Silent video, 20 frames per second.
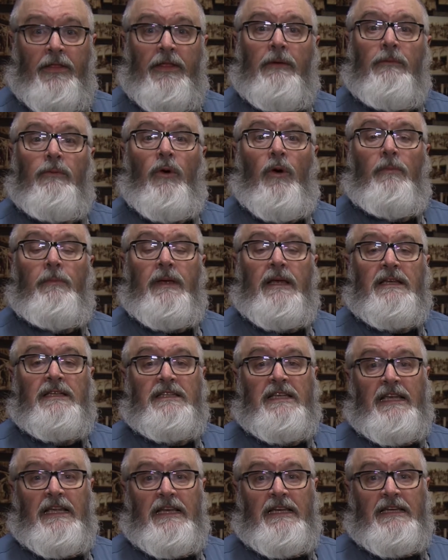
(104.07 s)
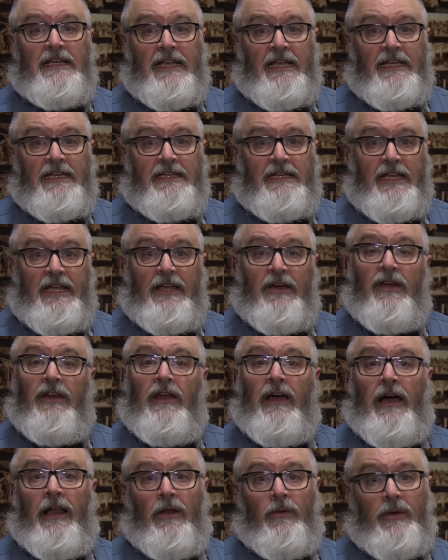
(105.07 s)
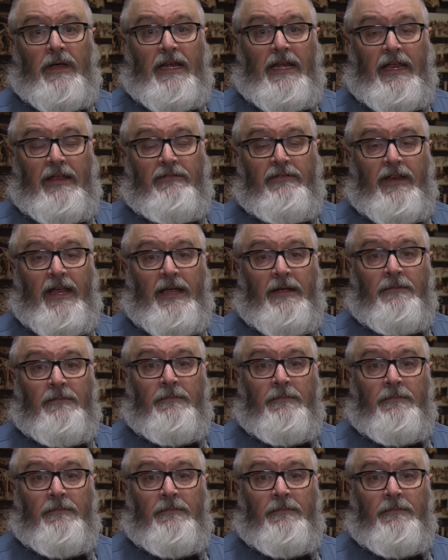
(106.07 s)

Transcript: There won't be a Teen D&D on Halloween evening.